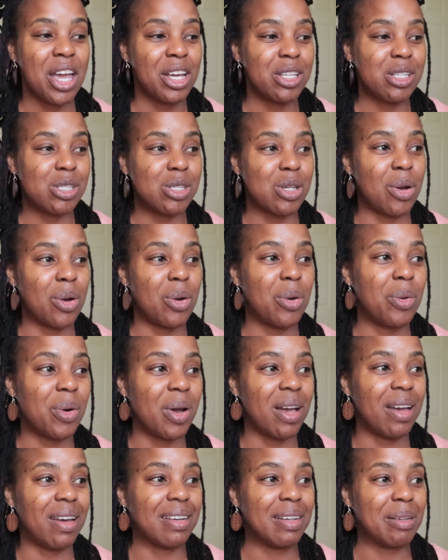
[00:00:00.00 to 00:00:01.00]

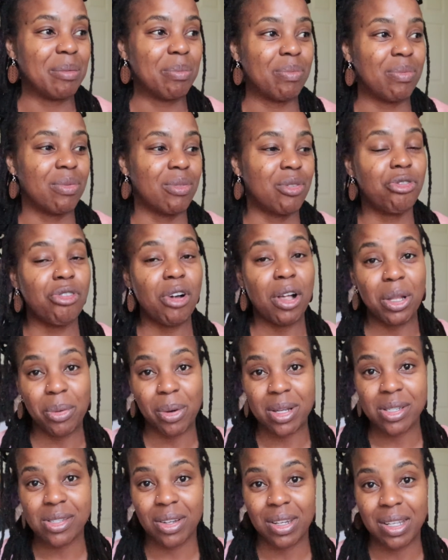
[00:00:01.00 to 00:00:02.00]
So follow
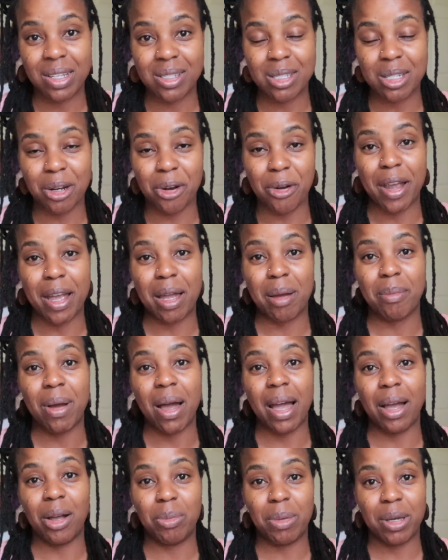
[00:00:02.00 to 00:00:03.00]
us on Instagram.
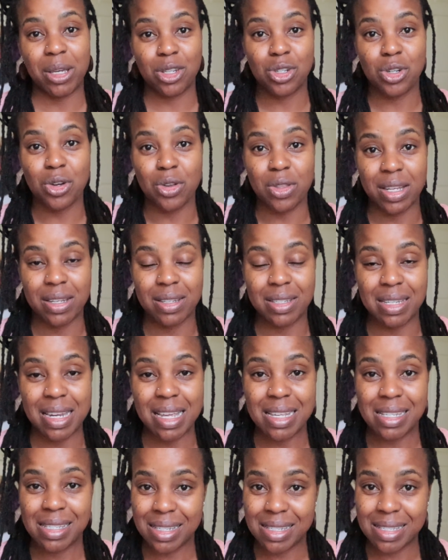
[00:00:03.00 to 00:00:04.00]
I'll make sure that
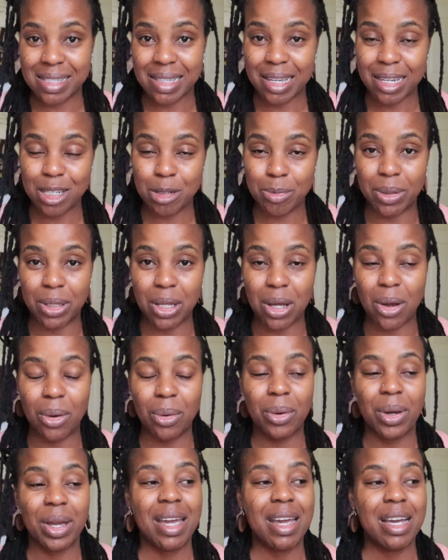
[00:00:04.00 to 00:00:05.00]
Denise is linked
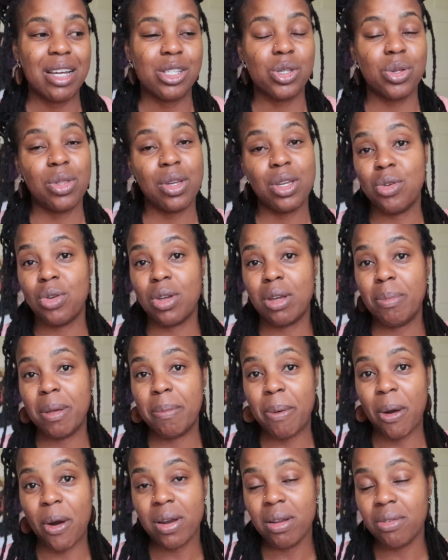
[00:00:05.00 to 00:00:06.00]
below so that you can be
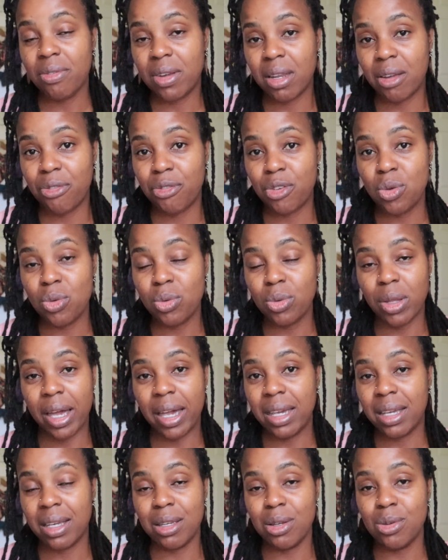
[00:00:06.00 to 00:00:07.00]
part of it. If you
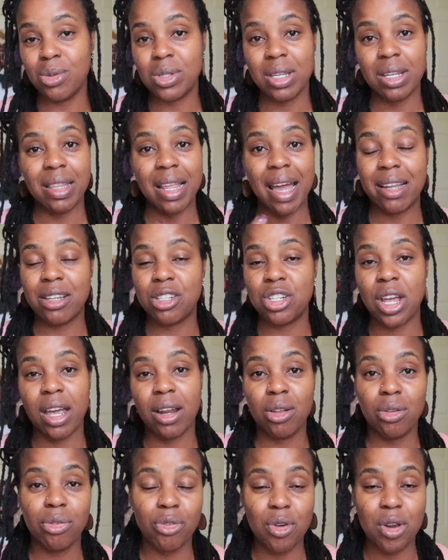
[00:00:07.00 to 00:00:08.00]
like using that
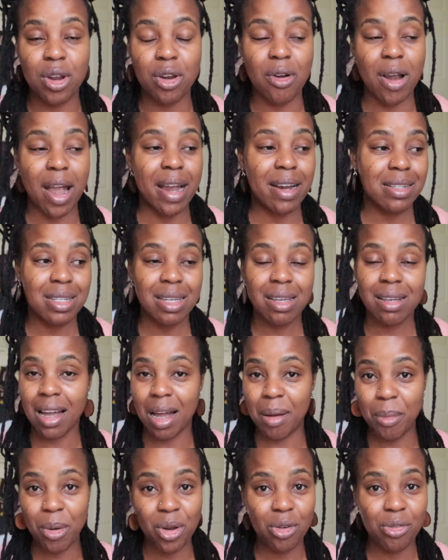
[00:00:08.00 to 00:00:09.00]
channel for interacting,
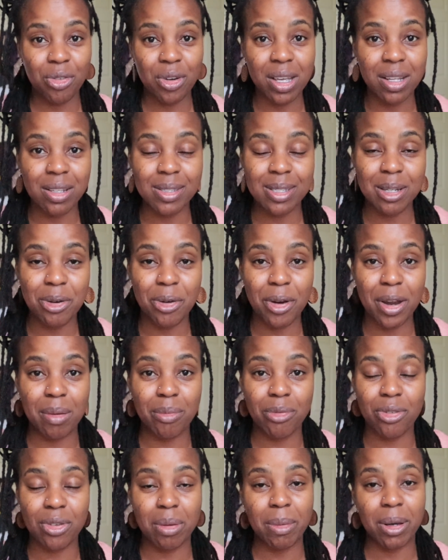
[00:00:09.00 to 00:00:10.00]
come on over to
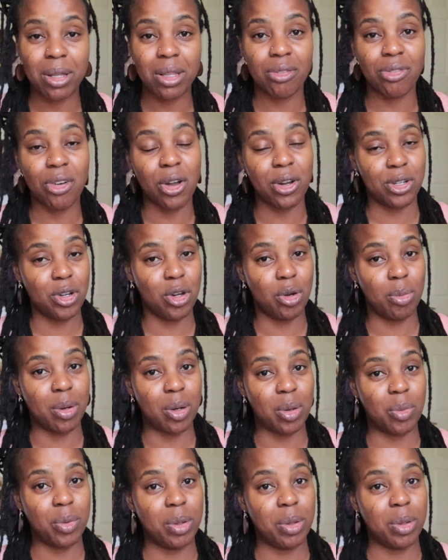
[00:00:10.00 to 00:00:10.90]
Instagram for the month of October.